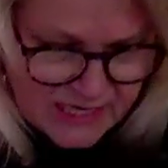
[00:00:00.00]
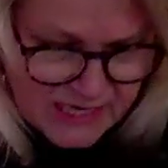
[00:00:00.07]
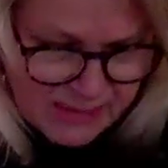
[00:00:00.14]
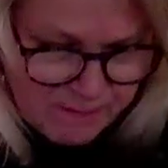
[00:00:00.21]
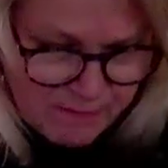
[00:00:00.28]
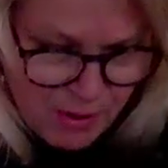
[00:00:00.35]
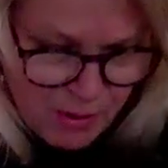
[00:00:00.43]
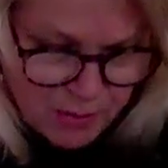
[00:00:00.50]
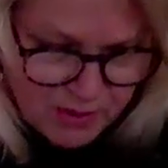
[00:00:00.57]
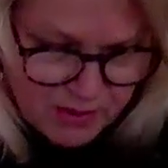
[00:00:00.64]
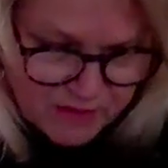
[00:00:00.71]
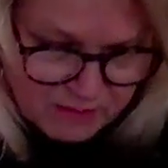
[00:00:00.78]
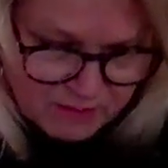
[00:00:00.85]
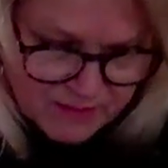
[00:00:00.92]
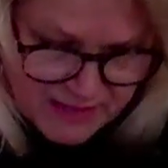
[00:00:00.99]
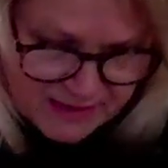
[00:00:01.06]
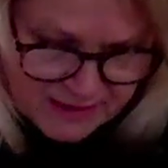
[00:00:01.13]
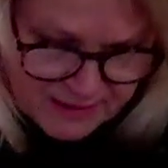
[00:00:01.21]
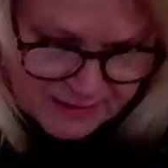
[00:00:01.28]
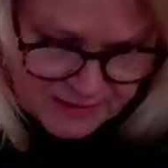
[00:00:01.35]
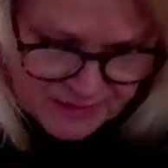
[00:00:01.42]
keep poking them
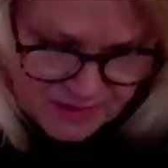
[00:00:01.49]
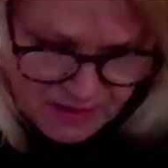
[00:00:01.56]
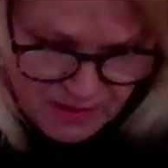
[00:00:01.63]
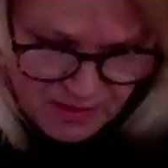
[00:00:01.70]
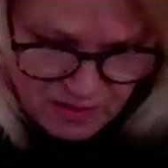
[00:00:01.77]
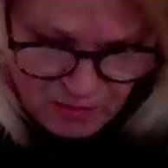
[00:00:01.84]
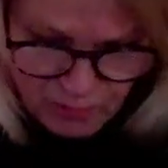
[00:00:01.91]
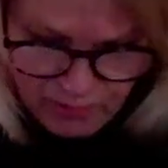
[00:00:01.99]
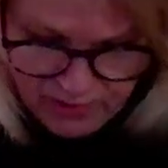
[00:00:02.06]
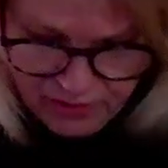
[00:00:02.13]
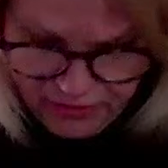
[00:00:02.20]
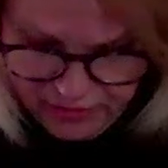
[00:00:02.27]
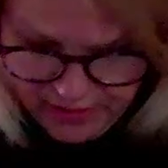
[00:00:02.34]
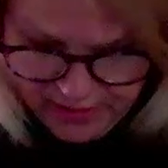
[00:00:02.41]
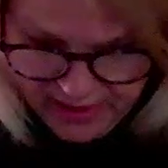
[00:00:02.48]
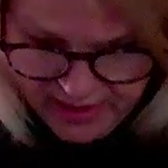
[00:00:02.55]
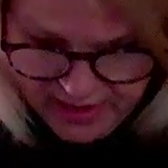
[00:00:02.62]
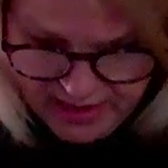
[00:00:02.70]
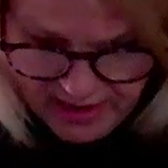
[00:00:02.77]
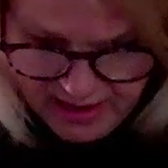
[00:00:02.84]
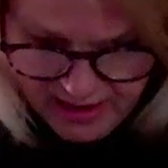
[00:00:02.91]
down with
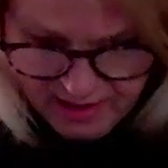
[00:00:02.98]
the